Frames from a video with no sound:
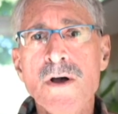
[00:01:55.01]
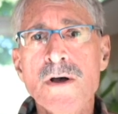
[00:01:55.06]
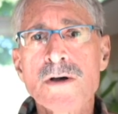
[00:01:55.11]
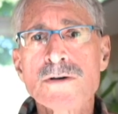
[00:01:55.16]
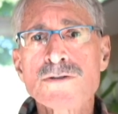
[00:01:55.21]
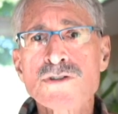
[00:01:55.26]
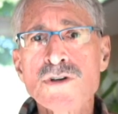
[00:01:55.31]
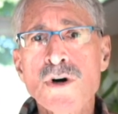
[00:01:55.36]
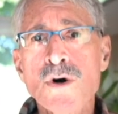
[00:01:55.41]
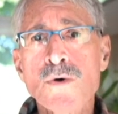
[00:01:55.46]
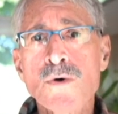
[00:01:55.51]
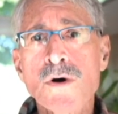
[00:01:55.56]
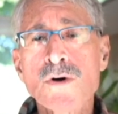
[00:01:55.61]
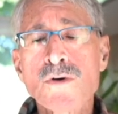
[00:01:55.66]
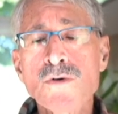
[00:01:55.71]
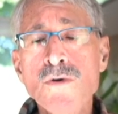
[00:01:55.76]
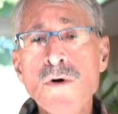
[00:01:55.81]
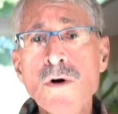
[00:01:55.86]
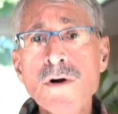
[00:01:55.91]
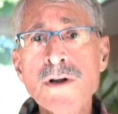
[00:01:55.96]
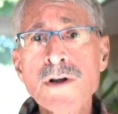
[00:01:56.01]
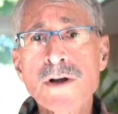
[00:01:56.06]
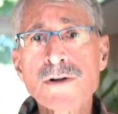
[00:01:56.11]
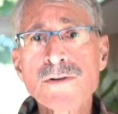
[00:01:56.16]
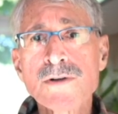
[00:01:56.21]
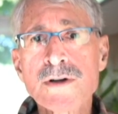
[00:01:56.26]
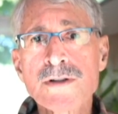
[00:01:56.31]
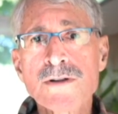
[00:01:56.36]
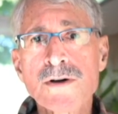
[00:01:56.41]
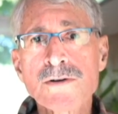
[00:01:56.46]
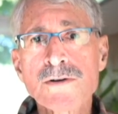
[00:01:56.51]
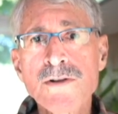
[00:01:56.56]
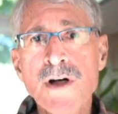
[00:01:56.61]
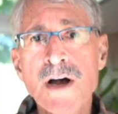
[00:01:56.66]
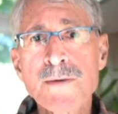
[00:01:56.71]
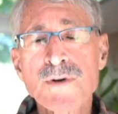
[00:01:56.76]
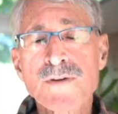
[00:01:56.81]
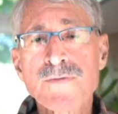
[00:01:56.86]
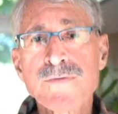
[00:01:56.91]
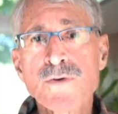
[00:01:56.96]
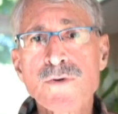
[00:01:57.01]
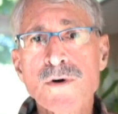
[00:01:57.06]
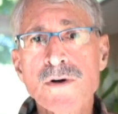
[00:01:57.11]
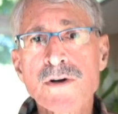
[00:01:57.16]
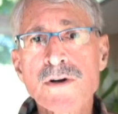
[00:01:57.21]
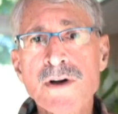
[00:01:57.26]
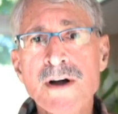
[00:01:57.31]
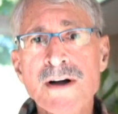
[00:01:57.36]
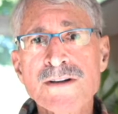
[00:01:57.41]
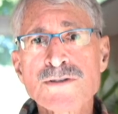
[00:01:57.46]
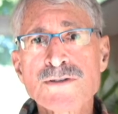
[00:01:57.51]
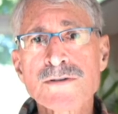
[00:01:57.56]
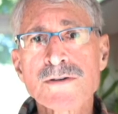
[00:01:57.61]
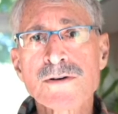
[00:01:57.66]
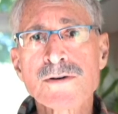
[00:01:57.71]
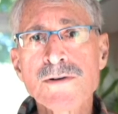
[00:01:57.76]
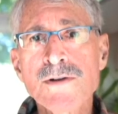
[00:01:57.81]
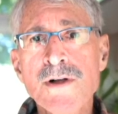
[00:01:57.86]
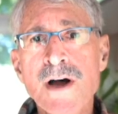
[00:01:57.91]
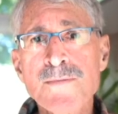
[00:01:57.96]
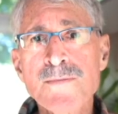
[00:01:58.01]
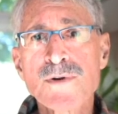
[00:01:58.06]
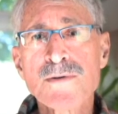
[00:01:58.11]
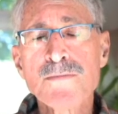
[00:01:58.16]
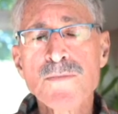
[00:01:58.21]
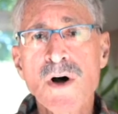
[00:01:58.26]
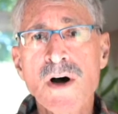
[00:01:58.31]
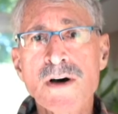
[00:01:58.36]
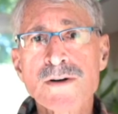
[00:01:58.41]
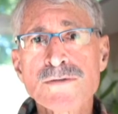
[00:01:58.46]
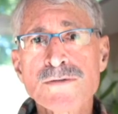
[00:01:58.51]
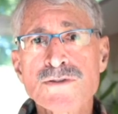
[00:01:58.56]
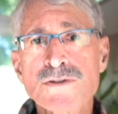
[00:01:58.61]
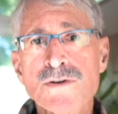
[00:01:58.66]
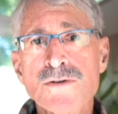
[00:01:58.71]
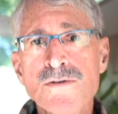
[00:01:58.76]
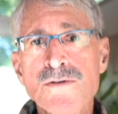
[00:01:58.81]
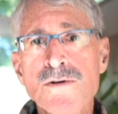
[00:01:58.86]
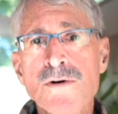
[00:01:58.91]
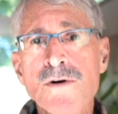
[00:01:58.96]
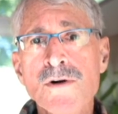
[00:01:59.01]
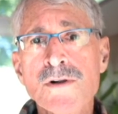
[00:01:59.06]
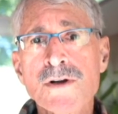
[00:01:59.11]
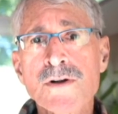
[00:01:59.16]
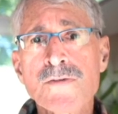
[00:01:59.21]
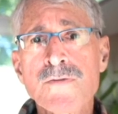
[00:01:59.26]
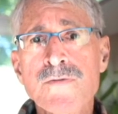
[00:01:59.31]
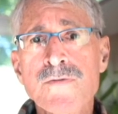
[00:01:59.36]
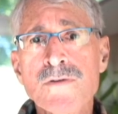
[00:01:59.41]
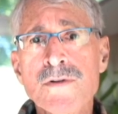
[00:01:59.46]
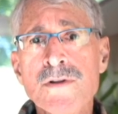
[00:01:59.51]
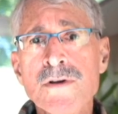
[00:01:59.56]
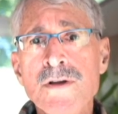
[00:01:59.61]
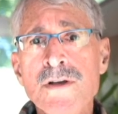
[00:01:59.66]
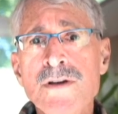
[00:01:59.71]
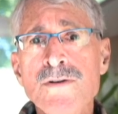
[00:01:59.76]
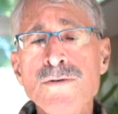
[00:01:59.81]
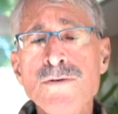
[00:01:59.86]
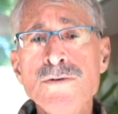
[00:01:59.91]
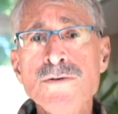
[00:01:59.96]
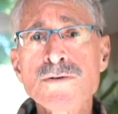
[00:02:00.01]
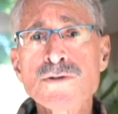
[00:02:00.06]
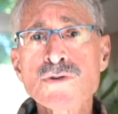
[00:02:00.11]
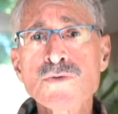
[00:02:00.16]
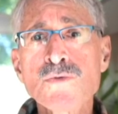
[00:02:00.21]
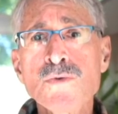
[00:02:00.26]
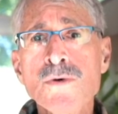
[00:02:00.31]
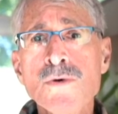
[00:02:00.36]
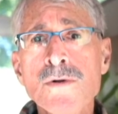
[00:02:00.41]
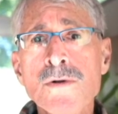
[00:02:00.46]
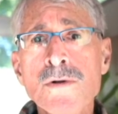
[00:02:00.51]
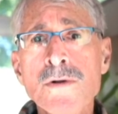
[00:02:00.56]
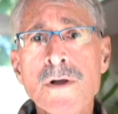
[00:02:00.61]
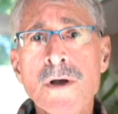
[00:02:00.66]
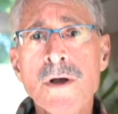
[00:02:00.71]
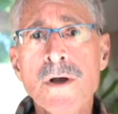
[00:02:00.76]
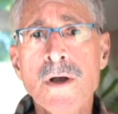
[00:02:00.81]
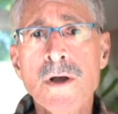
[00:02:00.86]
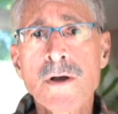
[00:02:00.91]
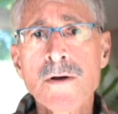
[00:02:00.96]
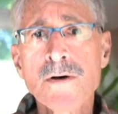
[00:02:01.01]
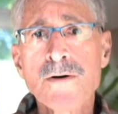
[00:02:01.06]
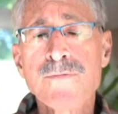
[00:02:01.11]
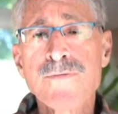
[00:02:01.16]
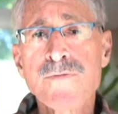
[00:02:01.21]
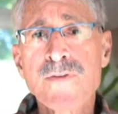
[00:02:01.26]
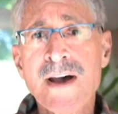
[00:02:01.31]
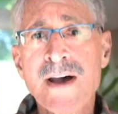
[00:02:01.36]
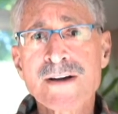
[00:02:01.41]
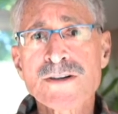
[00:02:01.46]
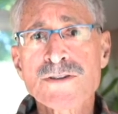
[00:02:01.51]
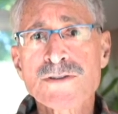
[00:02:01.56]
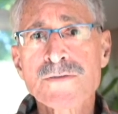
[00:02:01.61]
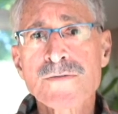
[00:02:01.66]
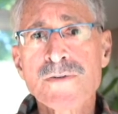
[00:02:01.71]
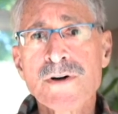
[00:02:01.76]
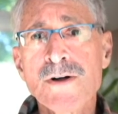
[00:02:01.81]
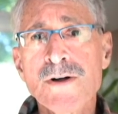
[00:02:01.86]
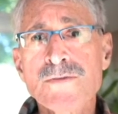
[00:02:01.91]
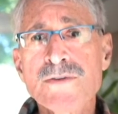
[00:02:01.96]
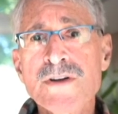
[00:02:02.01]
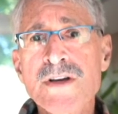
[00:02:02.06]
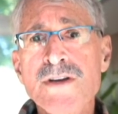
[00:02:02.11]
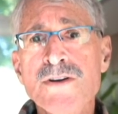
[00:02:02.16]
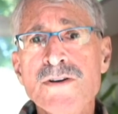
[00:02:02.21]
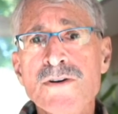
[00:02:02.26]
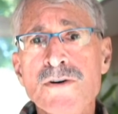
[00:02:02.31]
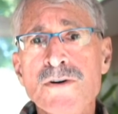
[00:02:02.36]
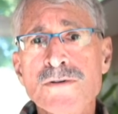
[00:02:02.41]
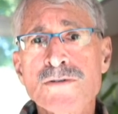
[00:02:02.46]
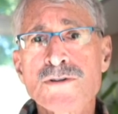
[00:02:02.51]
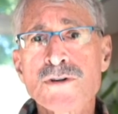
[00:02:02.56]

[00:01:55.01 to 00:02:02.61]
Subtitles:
So accordingly, the climate forecasts or the climate models are calling for the usual effects of El Niño